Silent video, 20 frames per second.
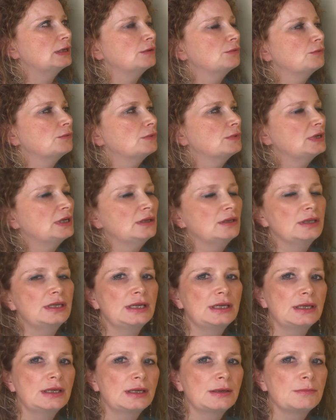
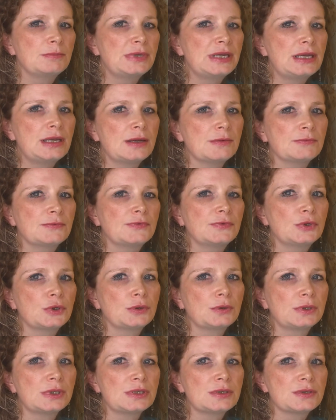really can be
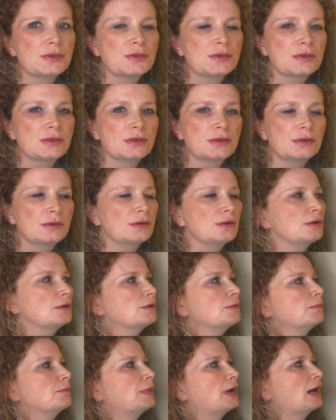influenced
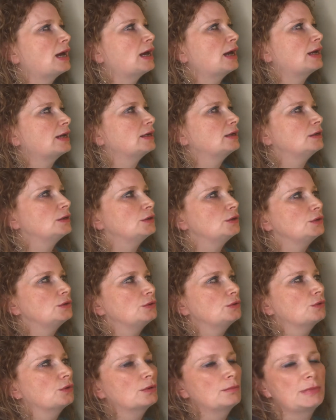by
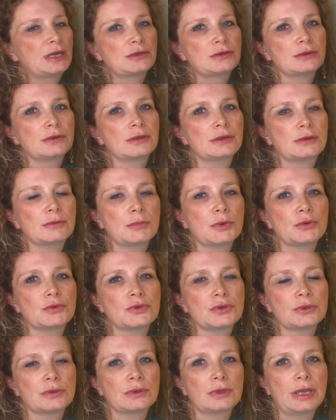your mental and
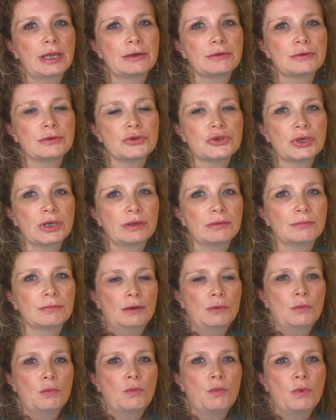emotional energy.
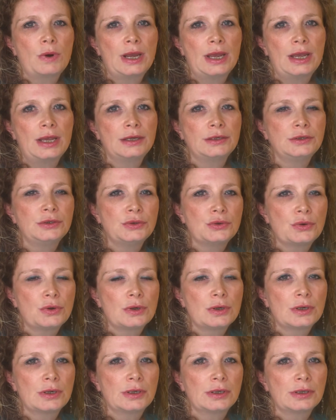When
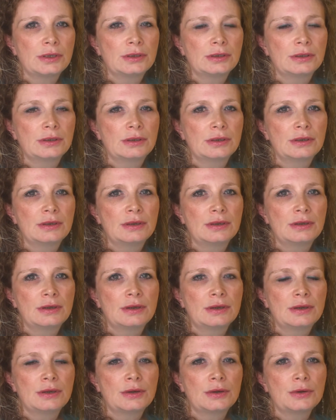your
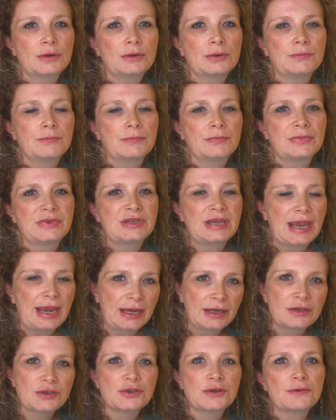
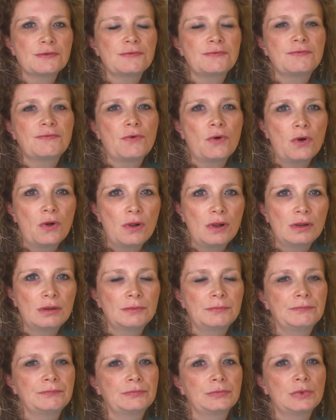tanks are
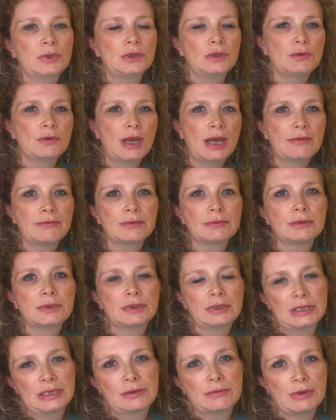full, you have a
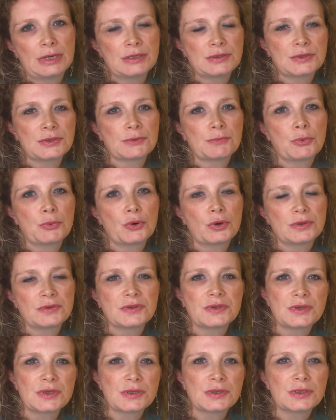really great
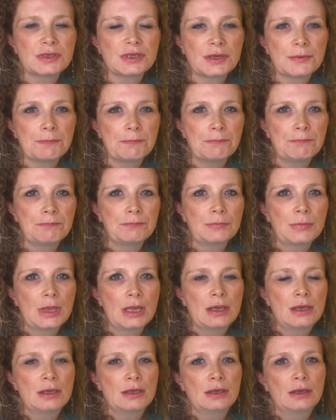support system.
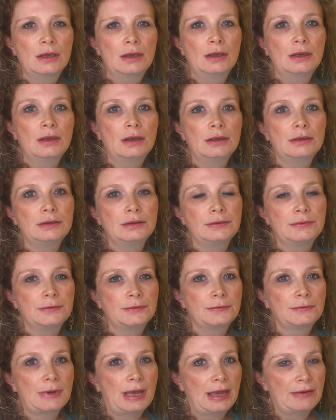
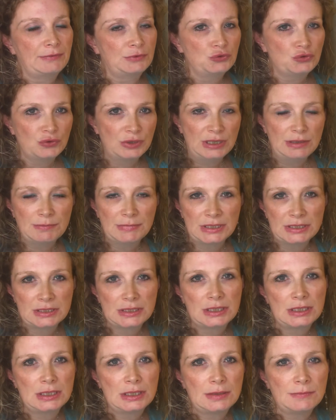You have a treatment
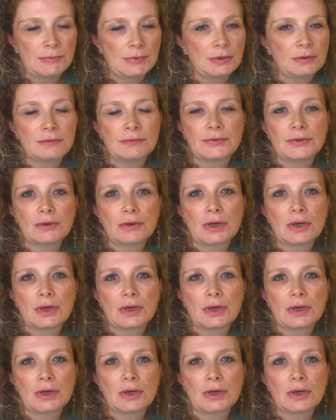team that you feel